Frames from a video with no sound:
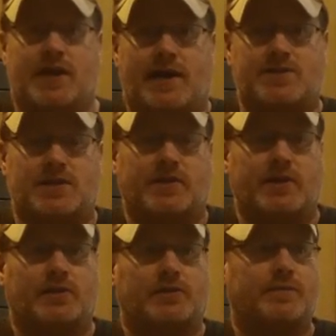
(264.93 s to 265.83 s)
now, so
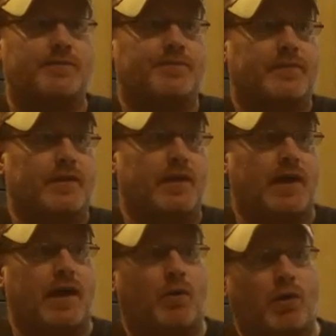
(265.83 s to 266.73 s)
it'll.
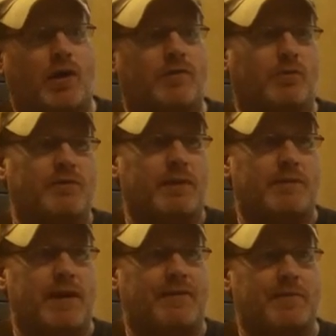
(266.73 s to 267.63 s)
We've
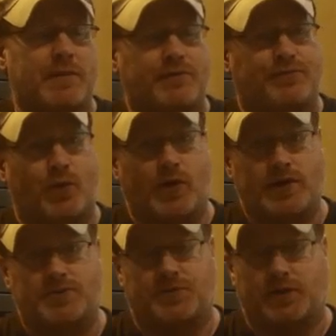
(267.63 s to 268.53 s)
been about the
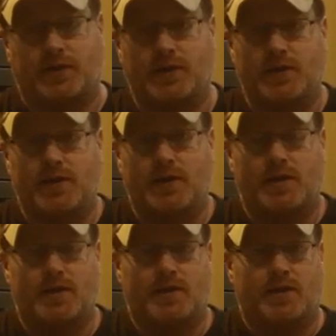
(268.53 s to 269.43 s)
mid-40s for
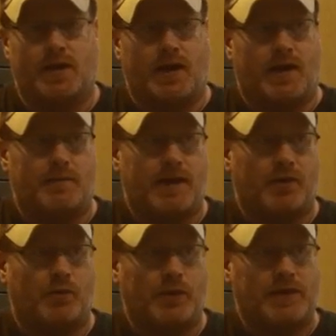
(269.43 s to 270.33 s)

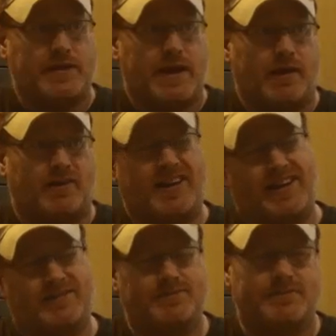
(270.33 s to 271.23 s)
about a week now.
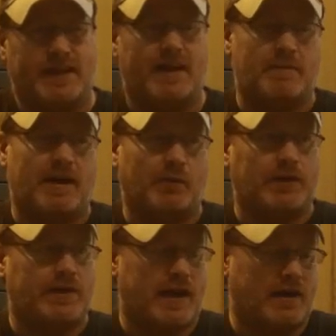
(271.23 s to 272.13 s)
Well, yeah, about a
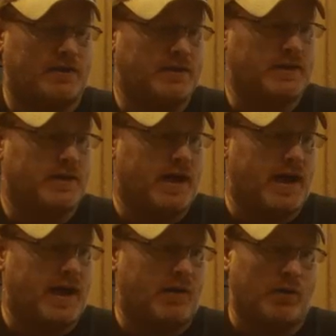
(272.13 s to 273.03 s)
week now.
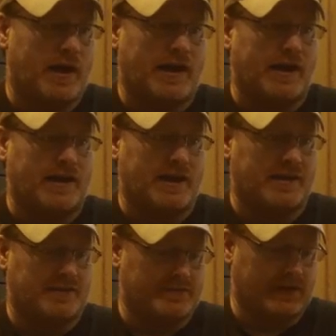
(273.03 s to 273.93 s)
We're not going to
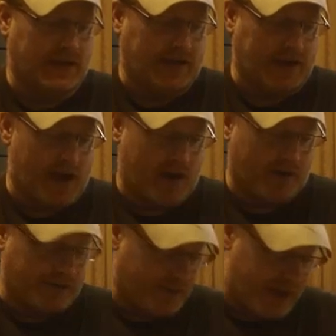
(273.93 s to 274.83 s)
get any hotter than